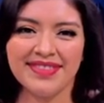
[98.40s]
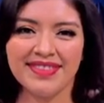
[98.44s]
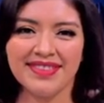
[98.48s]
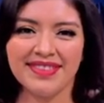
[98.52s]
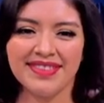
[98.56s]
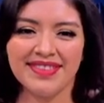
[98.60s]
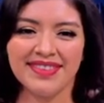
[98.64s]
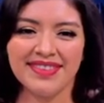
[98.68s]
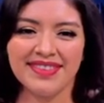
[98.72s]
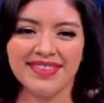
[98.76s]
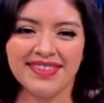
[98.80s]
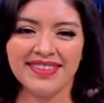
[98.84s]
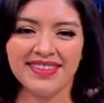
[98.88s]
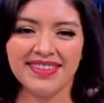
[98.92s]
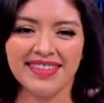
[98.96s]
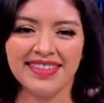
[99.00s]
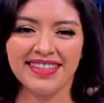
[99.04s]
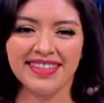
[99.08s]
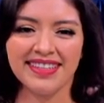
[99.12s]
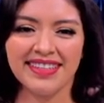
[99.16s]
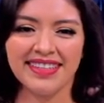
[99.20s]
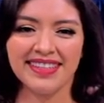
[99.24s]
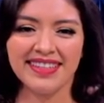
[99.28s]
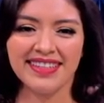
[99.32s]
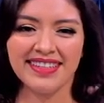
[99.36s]

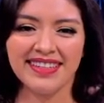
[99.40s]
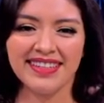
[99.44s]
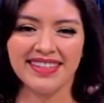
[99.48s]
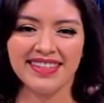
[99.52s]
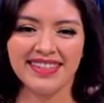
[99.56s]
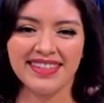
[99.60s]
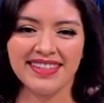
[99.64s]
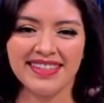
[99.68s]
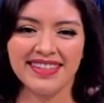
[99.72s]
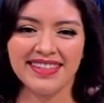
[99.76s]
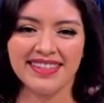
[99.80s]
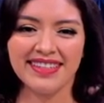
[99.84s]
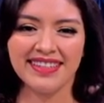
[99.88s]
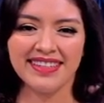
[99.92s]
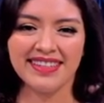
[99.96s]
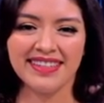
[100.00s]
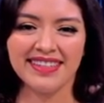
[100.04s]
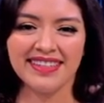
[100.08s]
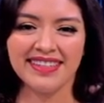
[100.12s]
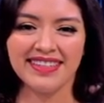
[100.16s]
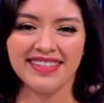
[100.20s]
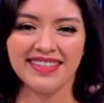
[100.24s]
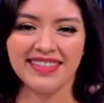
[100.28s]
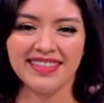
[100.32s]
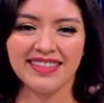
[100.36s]

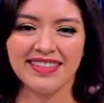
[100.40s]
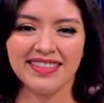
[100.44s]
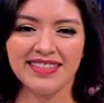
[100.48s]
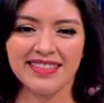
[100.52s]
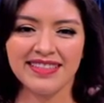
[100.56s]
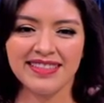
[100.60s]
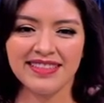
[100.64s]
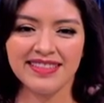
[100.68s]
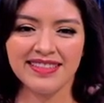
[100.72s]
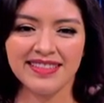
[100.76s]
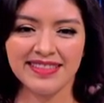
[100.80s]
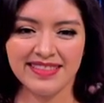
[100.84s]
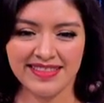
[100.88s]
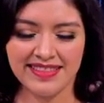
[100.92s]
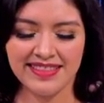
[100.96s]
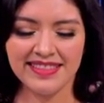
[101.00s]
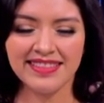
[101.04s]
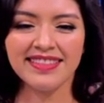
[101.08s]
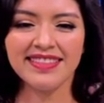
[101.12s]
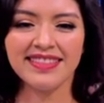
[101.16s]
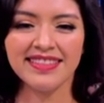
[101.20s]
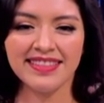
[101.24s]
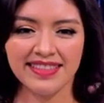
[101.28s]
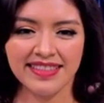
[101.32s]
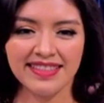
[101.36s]

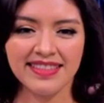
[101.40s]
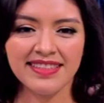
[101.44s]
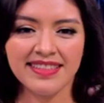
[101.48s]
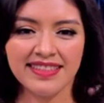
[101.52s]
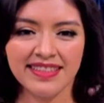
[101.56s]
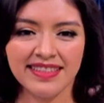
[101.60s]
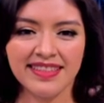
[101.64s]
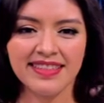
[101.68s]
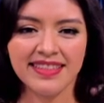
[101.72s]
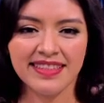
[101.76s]
[no speech]